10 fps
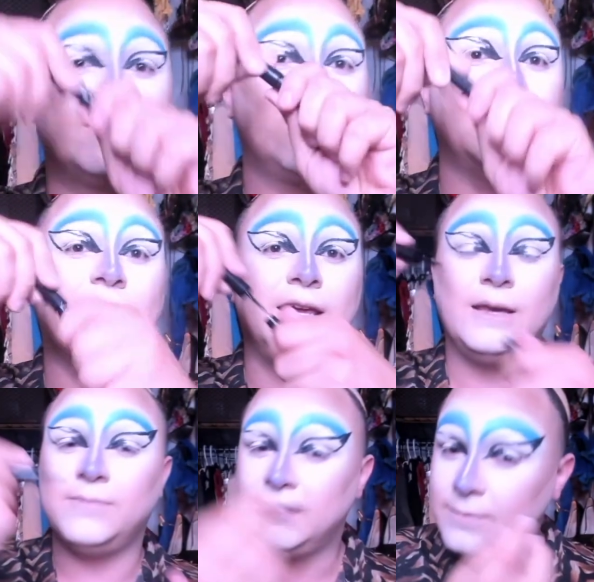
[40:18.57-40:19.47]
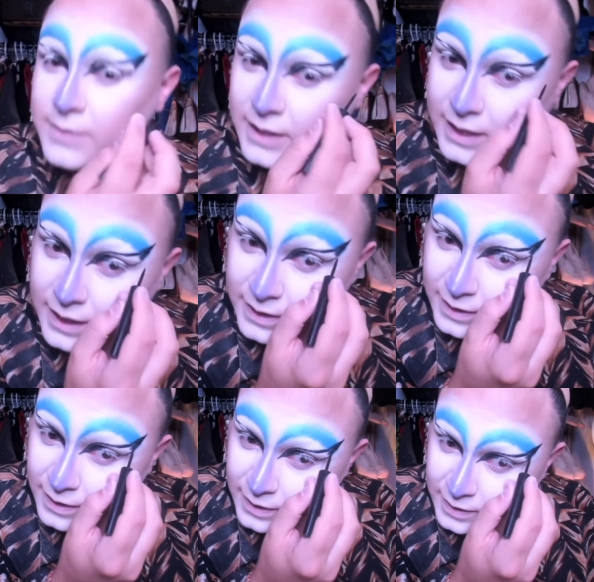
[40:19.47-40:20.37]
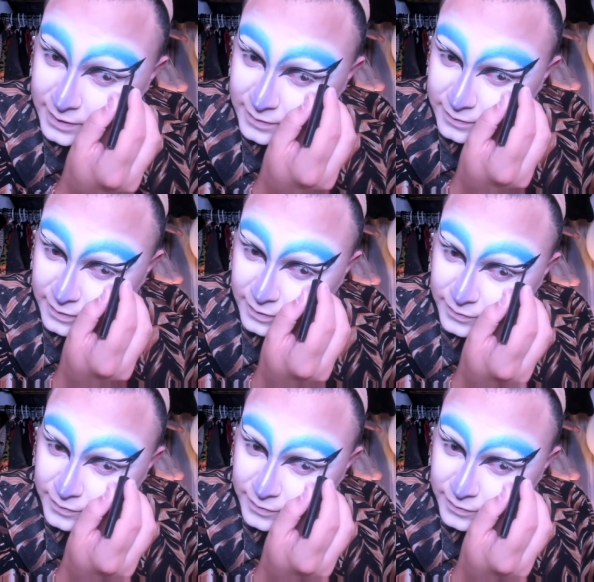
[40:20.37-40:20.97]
got to keep dipping in. So